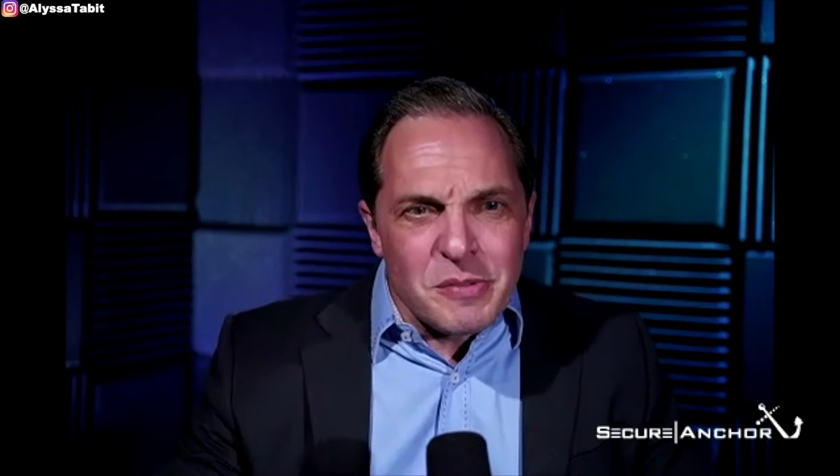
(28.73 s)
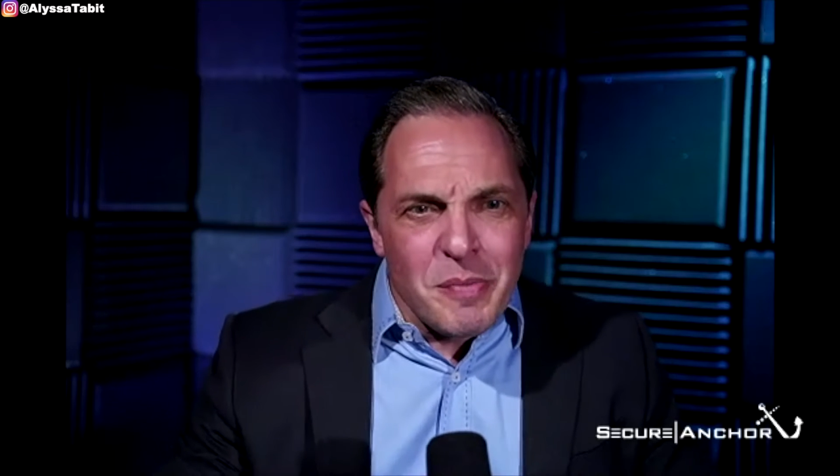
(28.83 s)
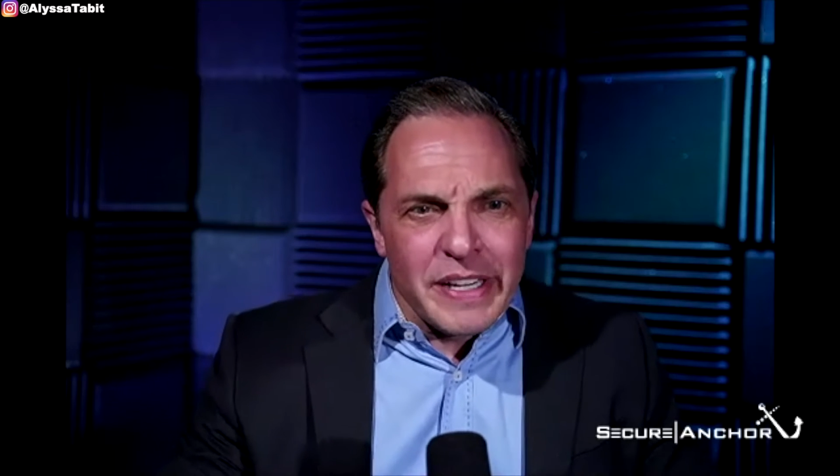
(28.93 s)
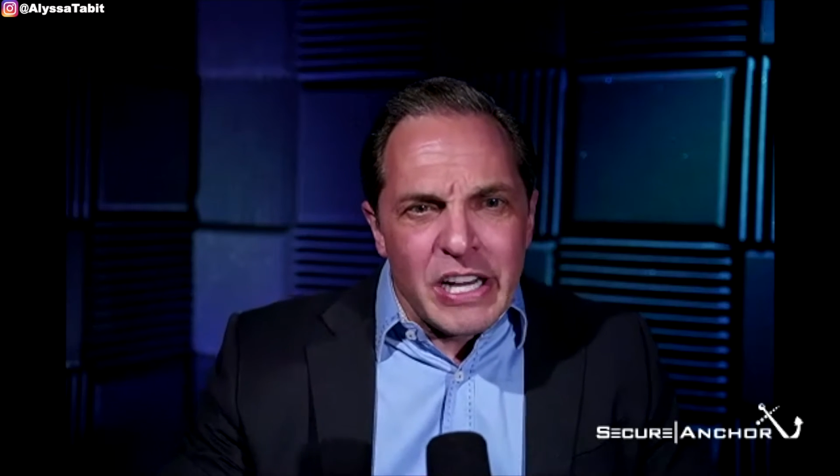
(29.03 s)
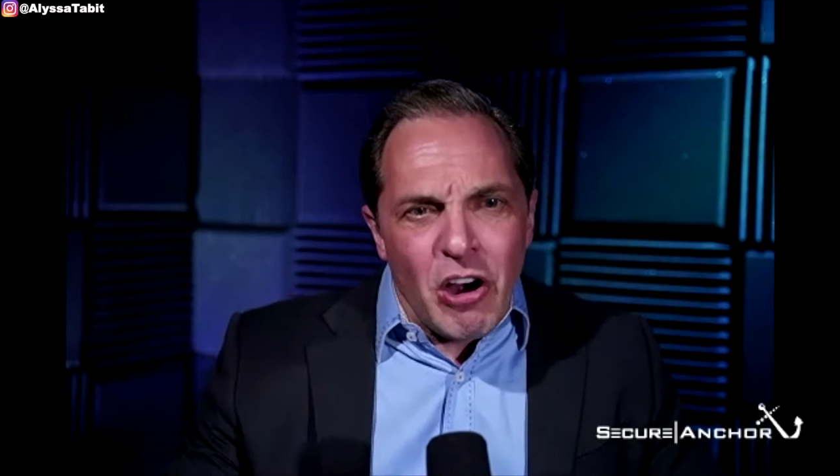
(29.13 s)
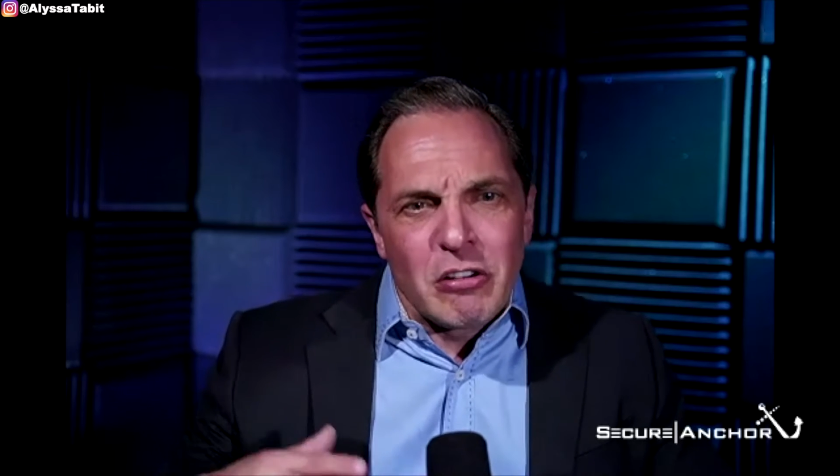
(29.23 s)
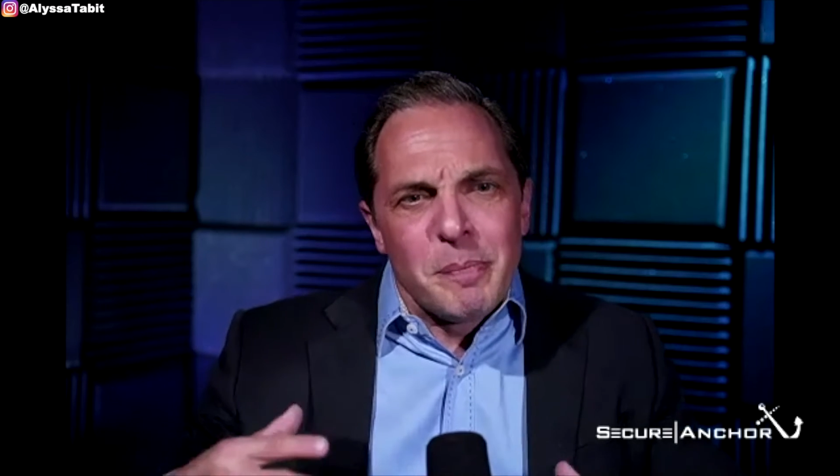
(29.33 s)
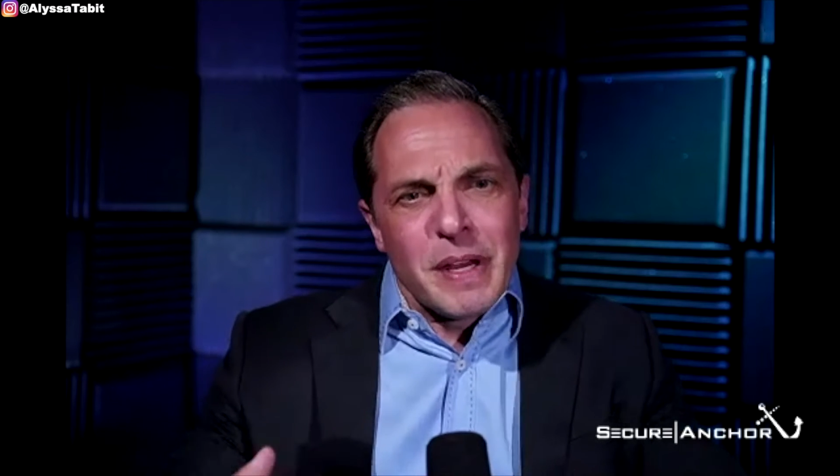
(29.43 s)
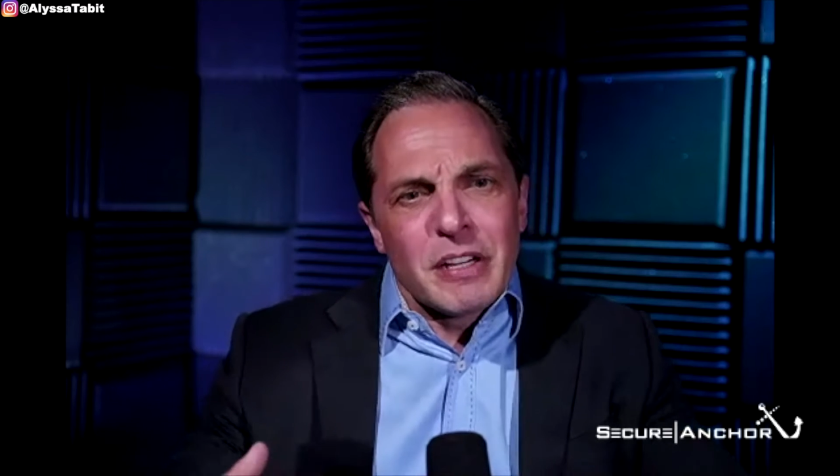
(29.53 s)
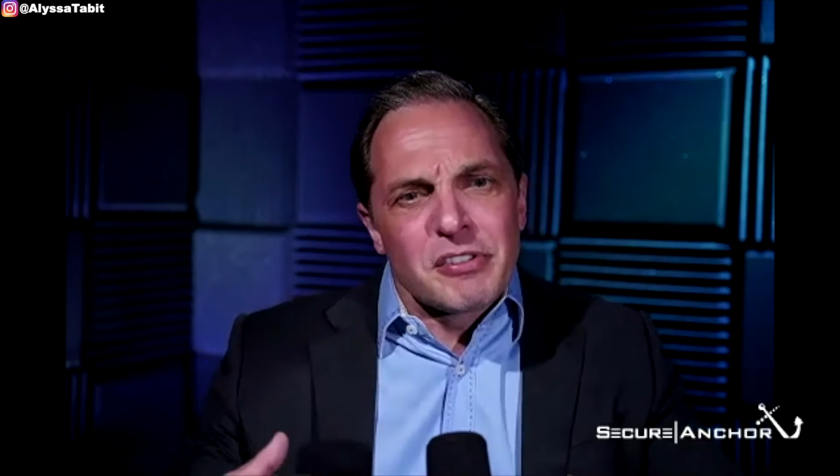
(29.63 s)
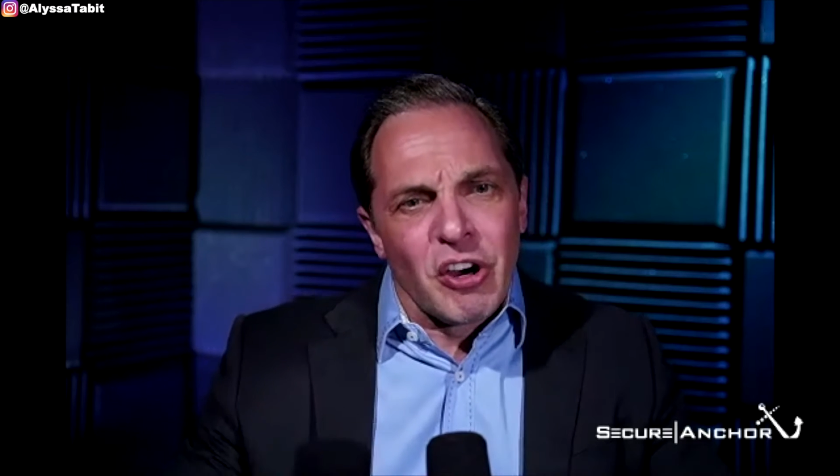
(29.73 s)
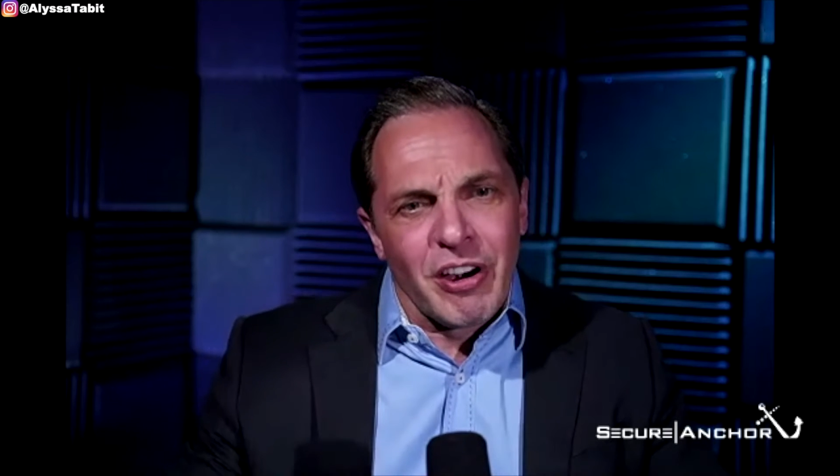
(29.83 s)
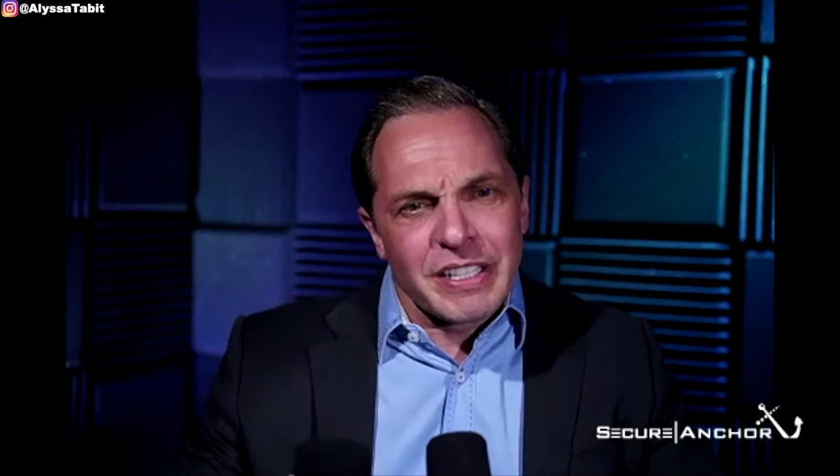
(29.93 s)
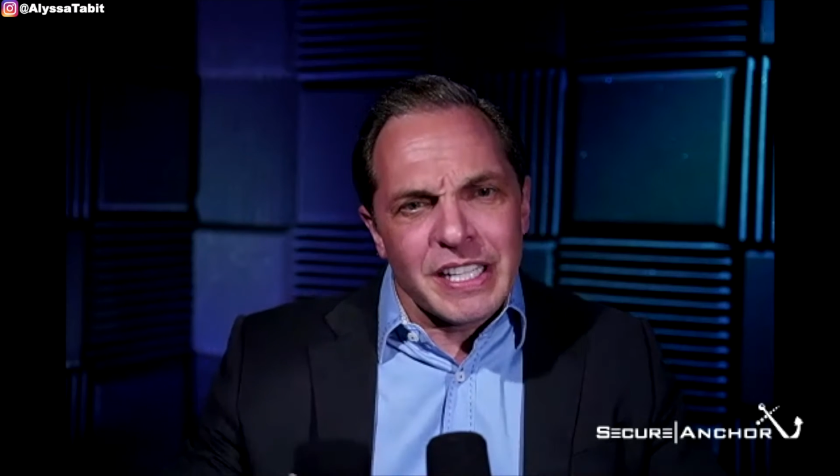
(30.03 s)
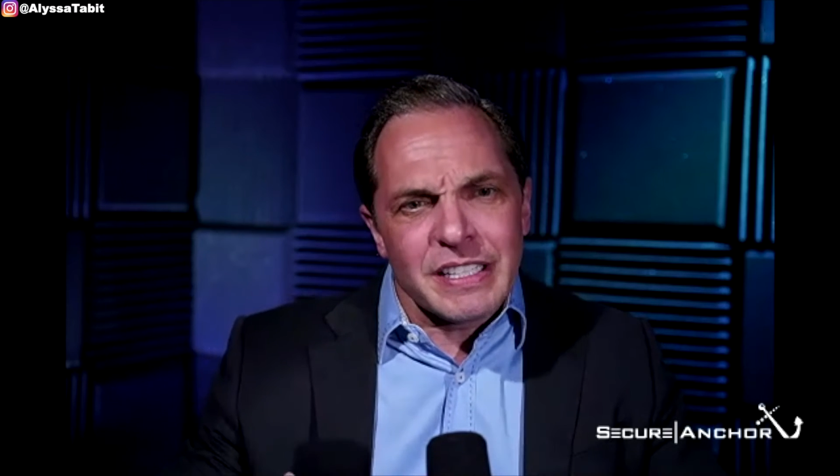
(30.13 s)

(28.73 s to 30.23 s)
money are a bigger target,